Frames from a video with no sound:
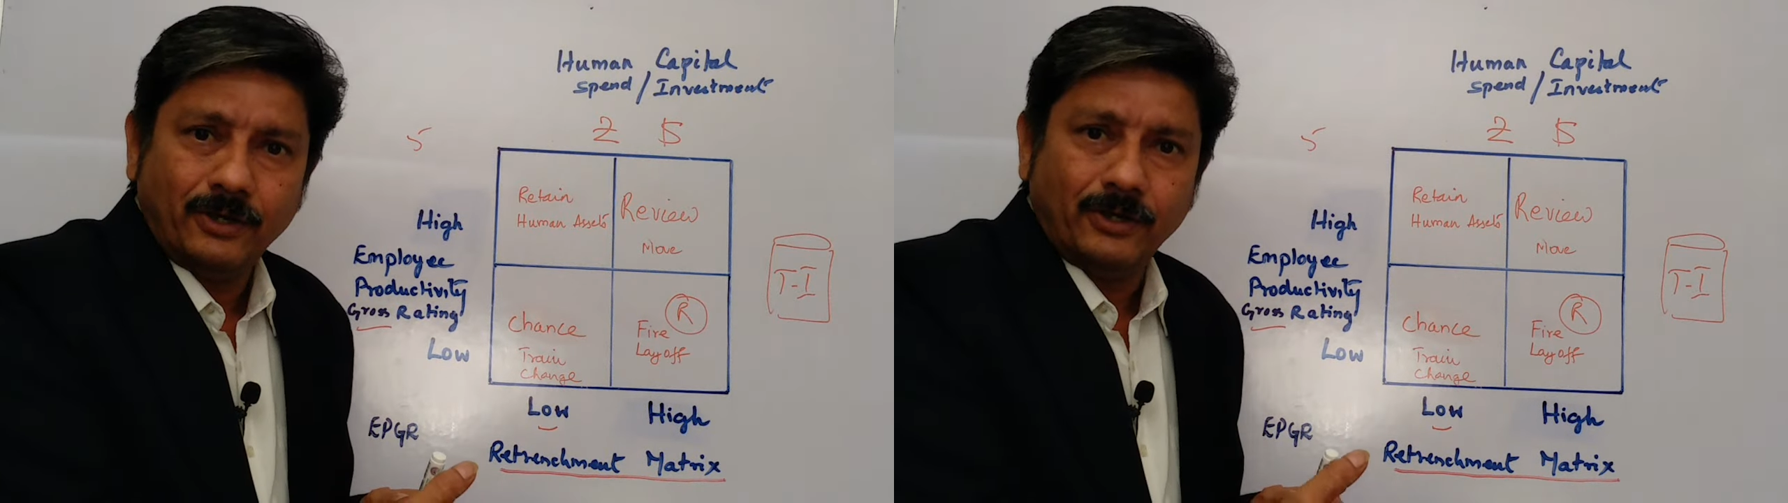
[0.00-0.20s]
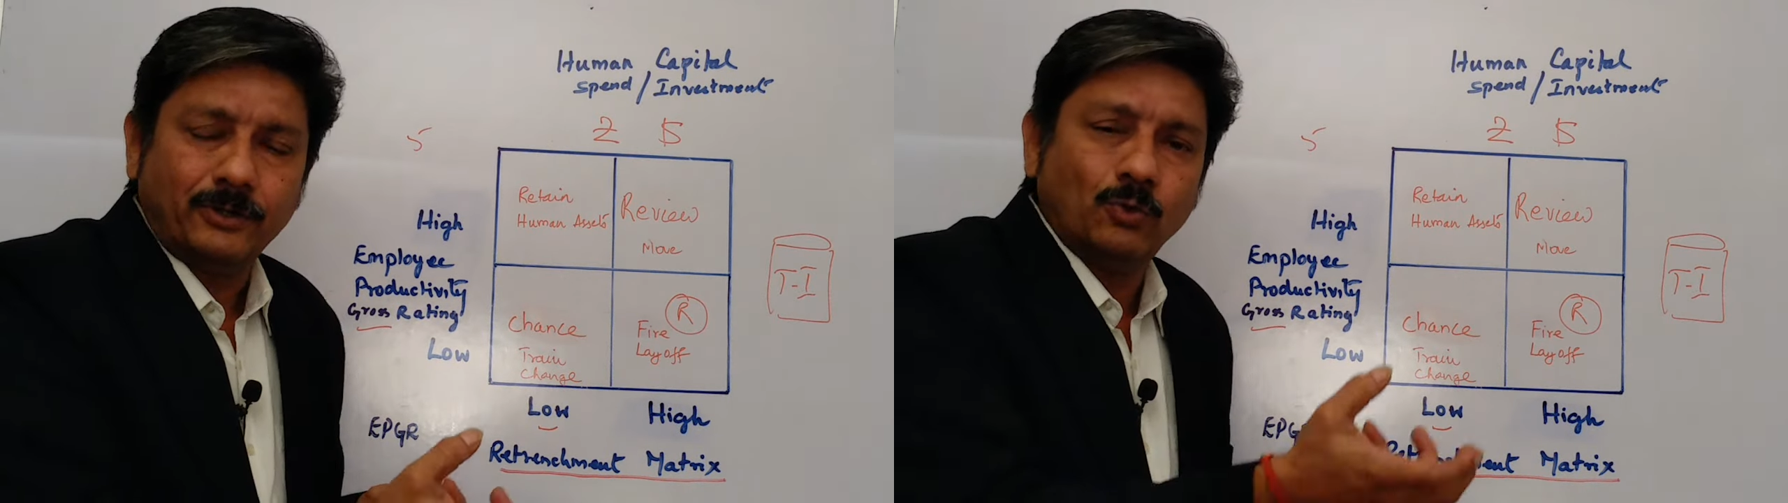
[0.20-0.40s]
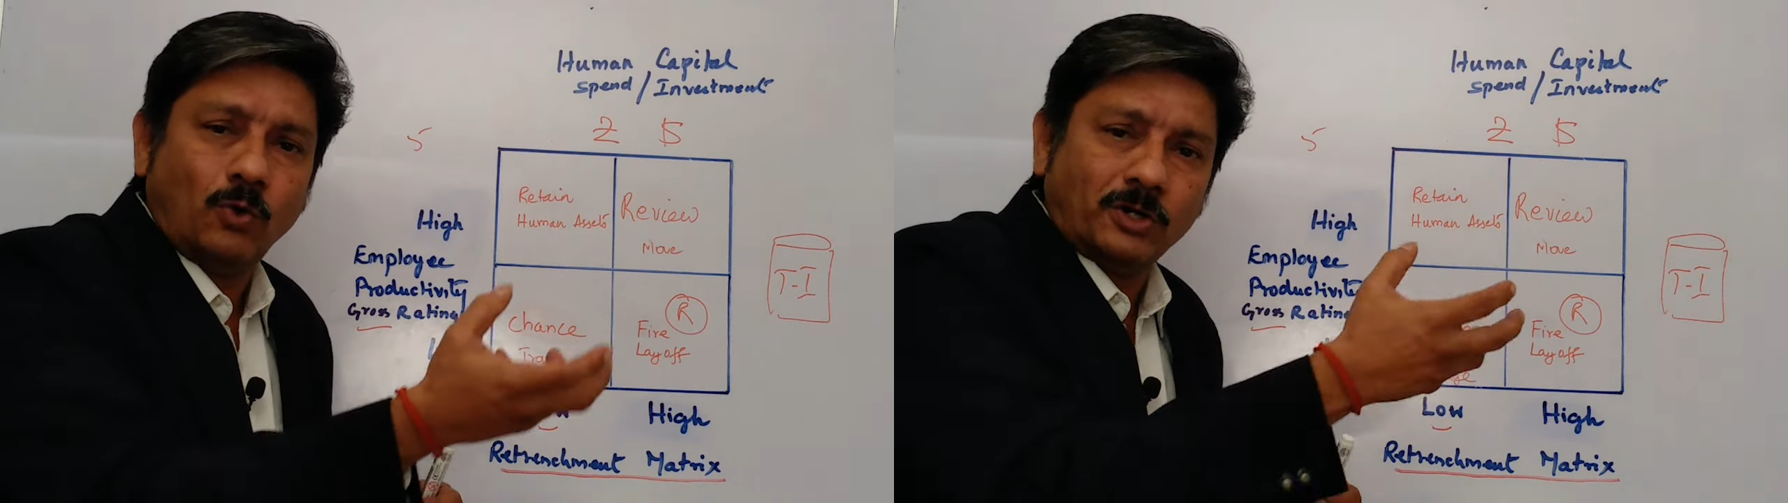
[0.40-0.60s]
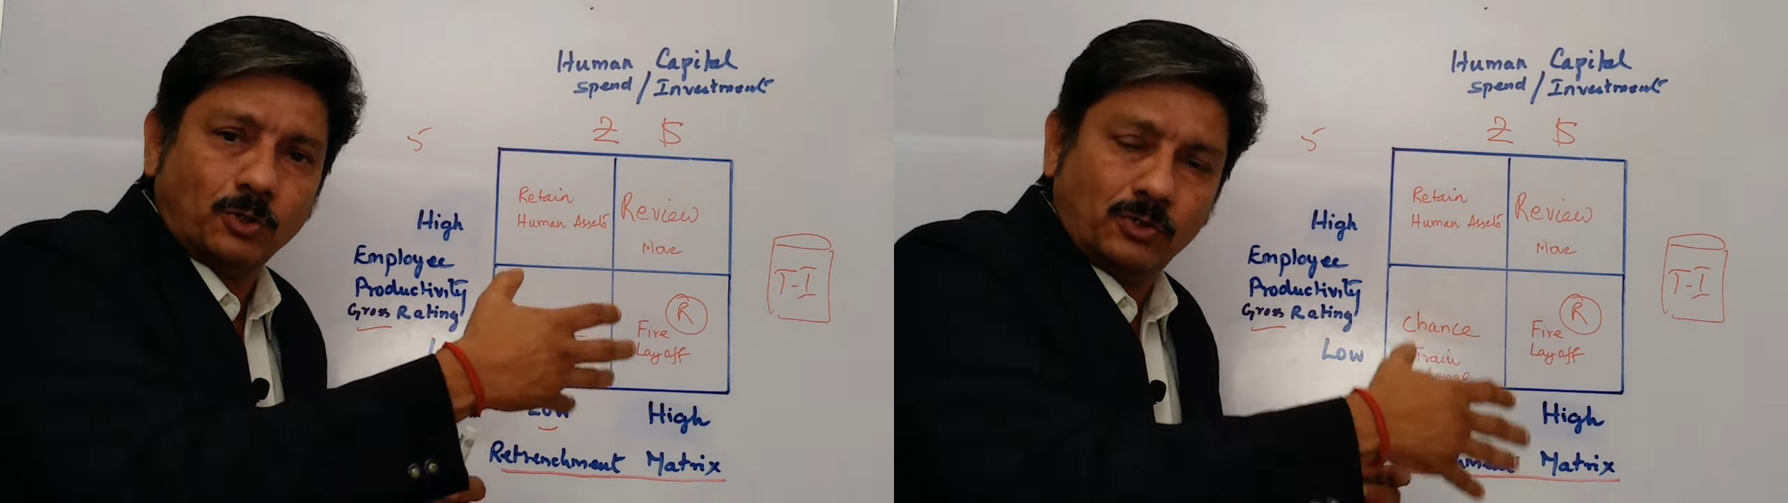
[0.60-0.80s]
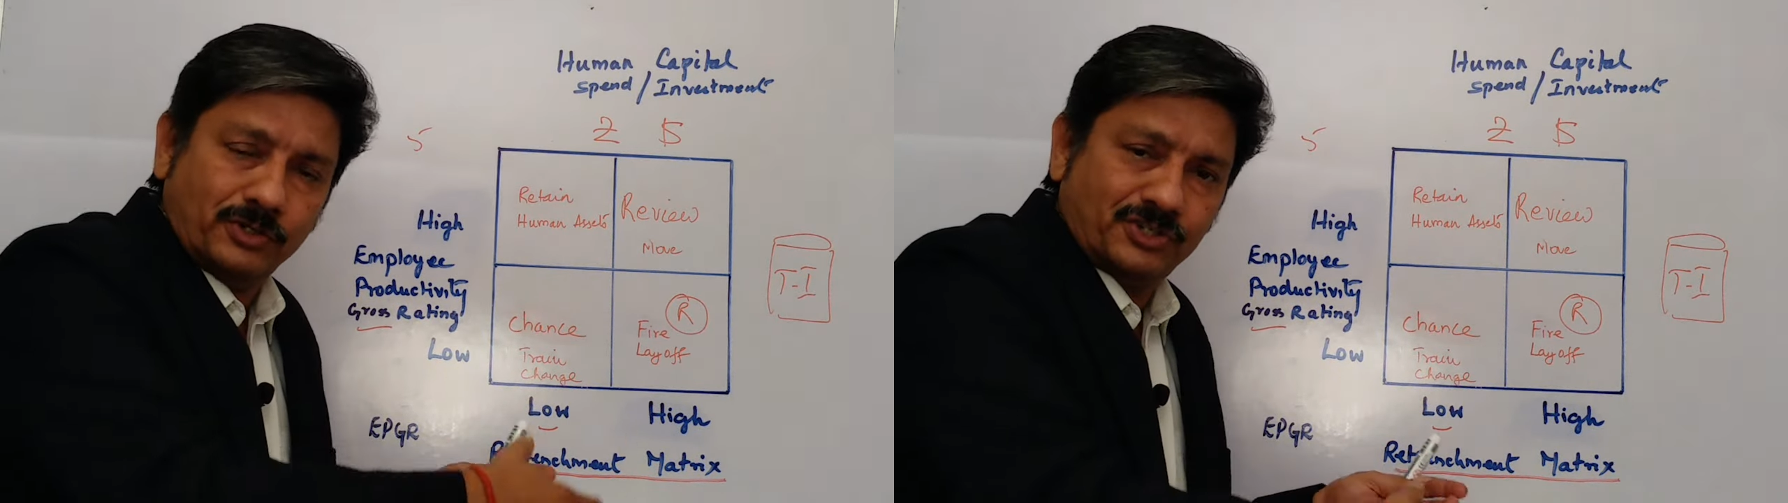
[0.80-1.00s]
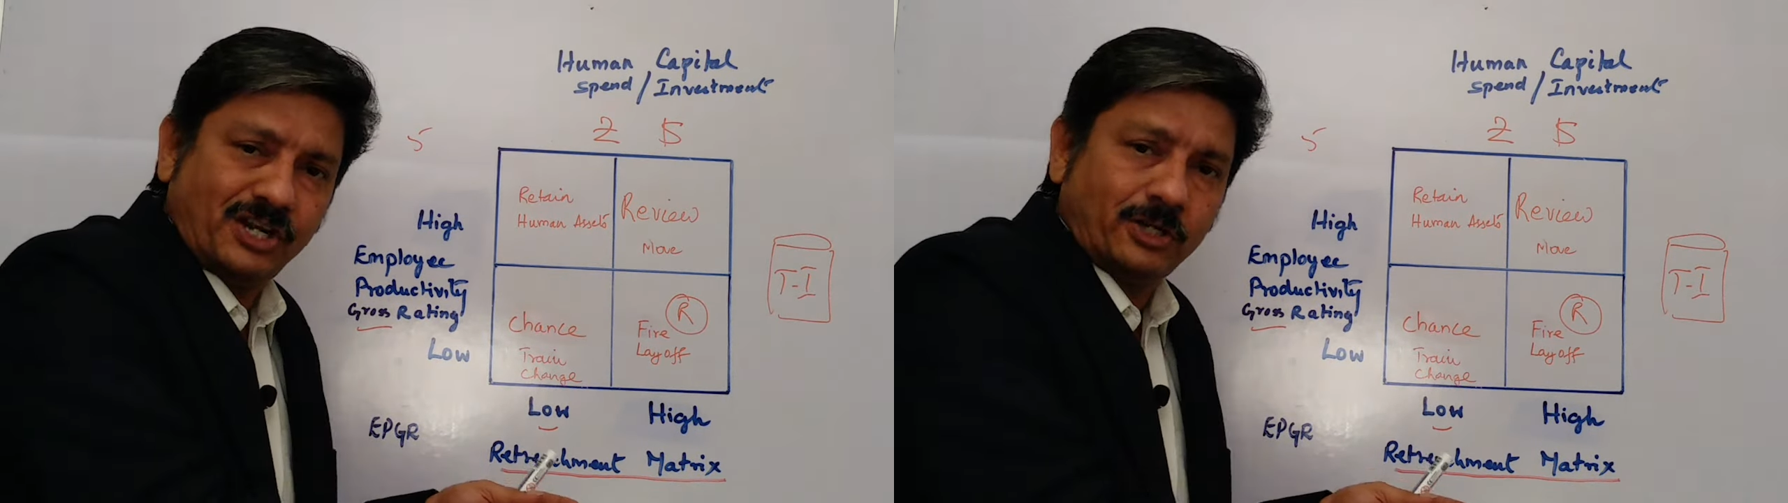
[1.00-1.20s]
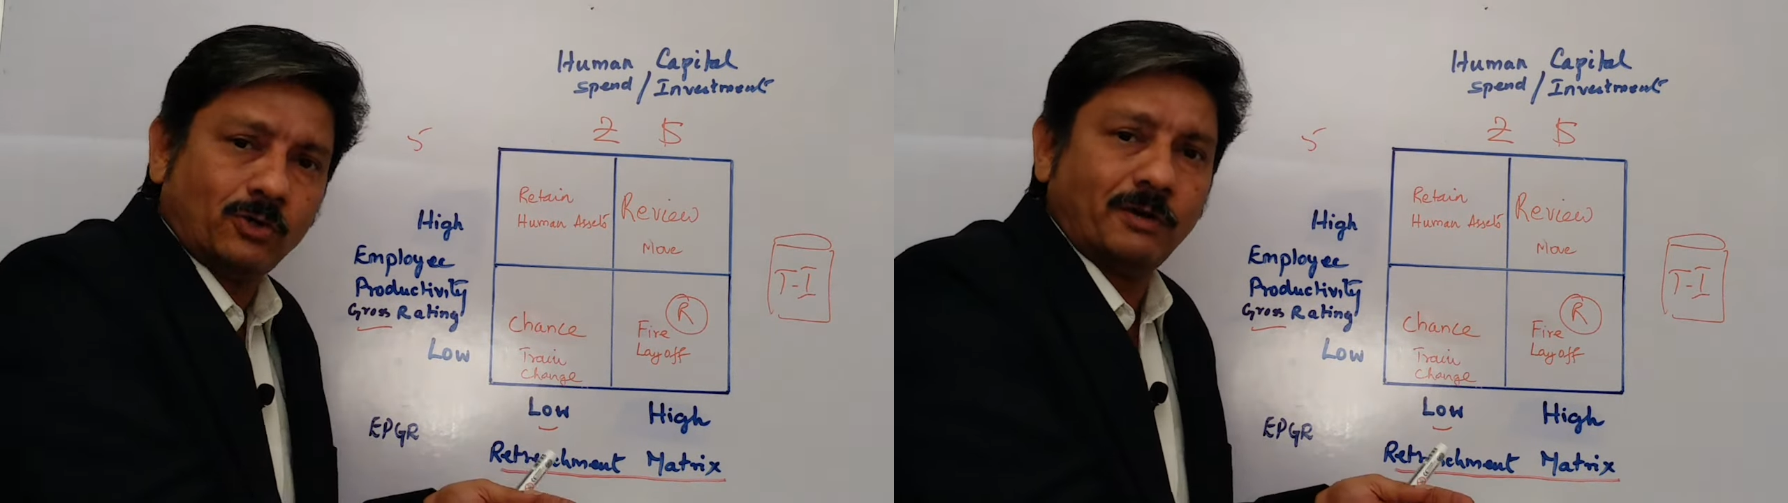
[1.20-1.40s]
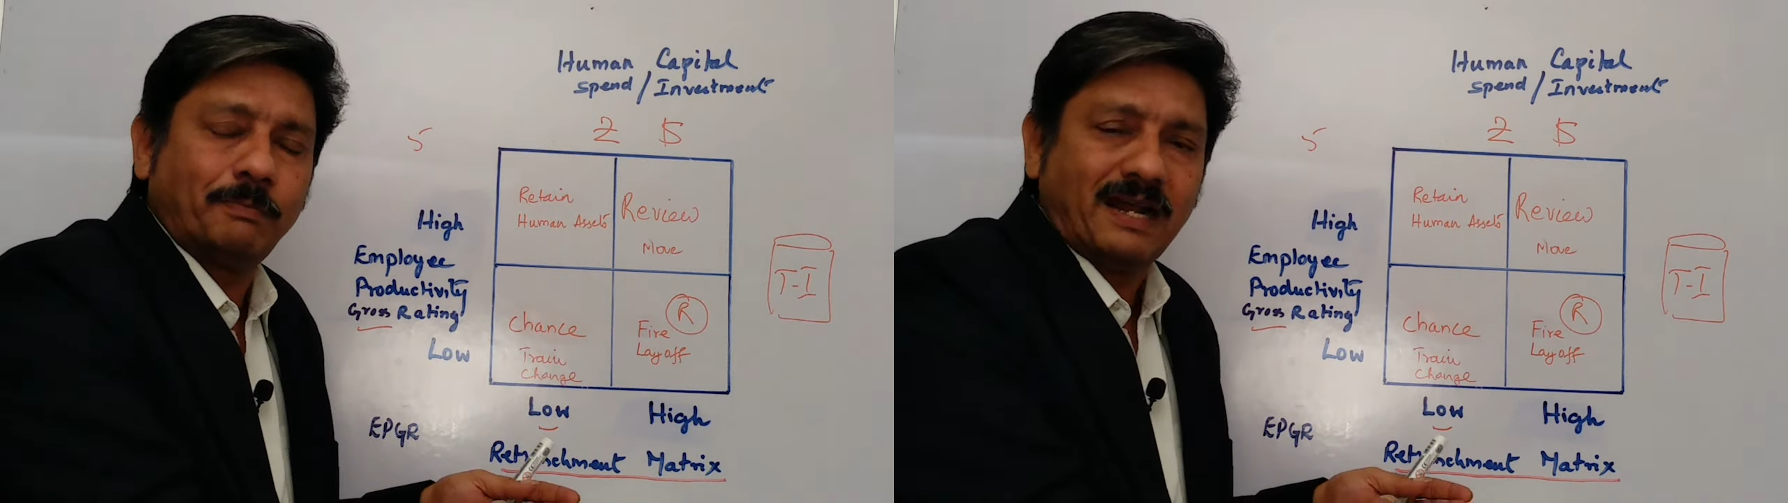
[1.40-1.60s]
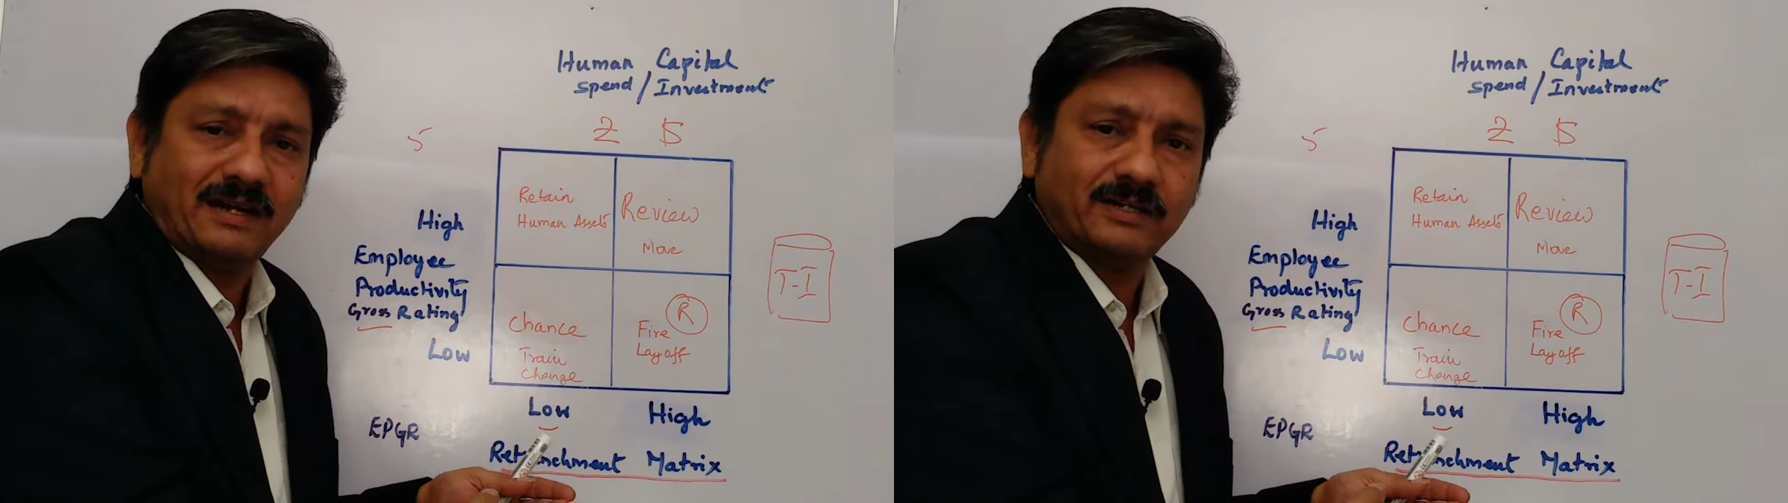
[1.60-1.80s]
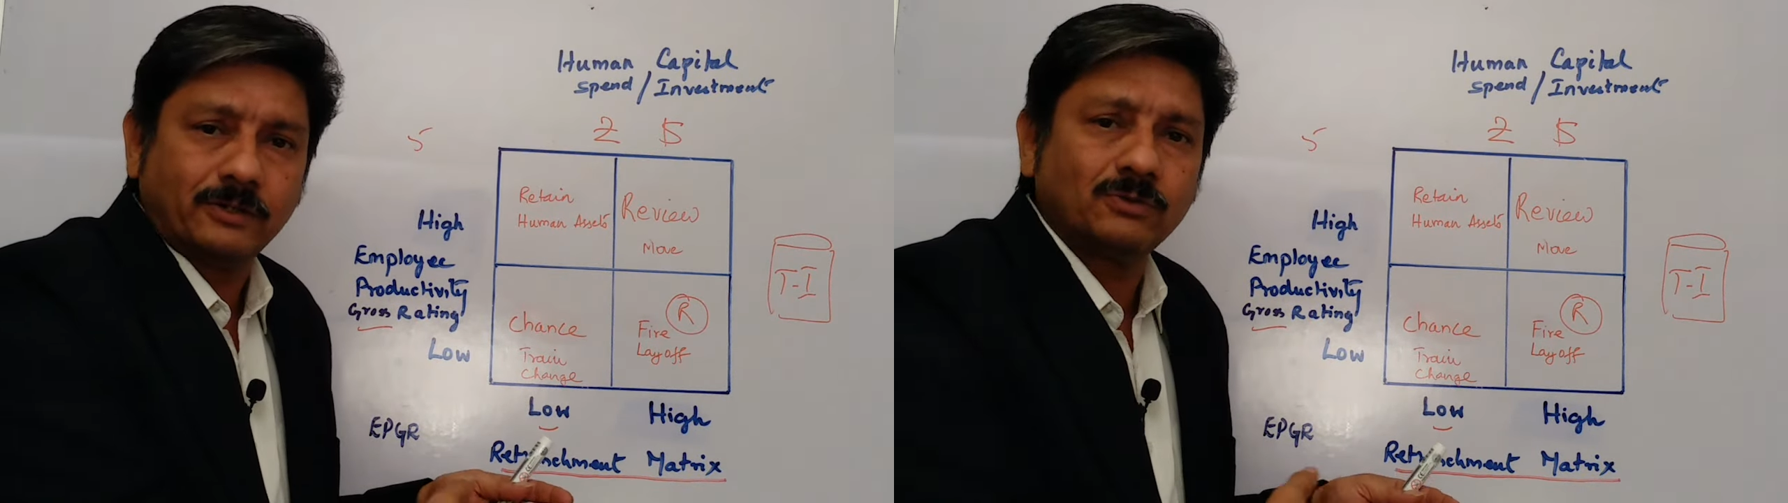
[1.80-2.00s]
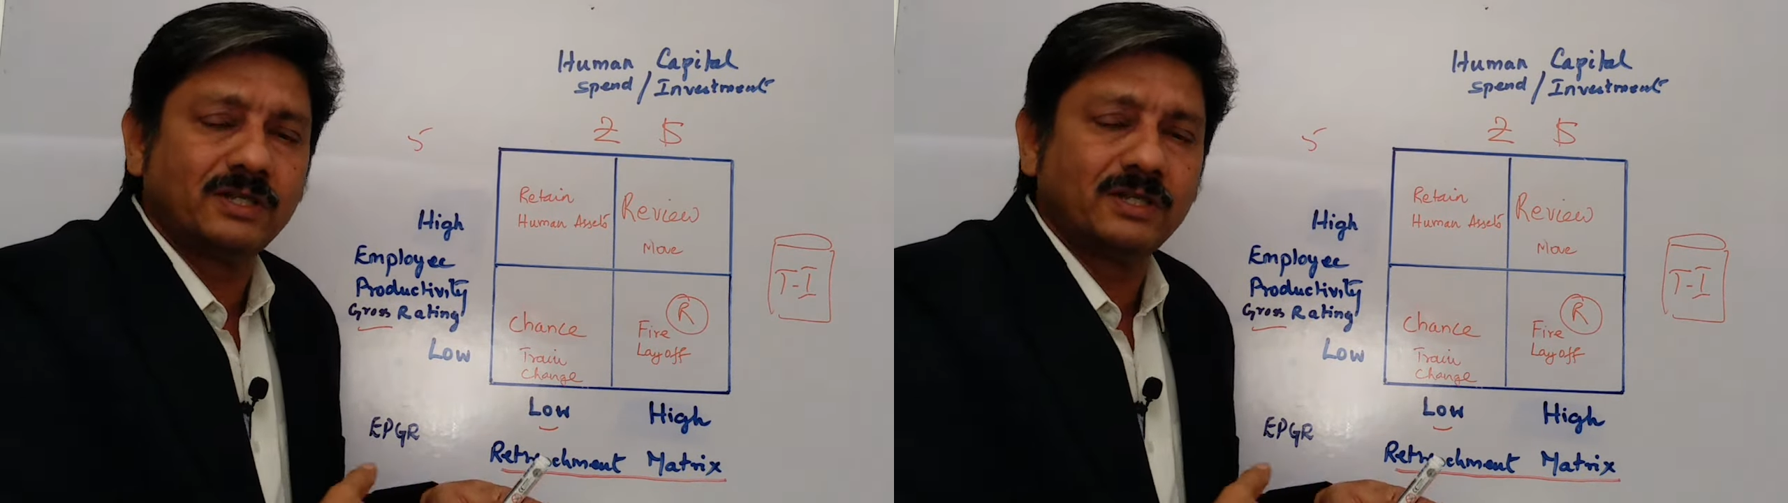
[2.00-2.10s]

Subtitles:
You want to shut down a plant.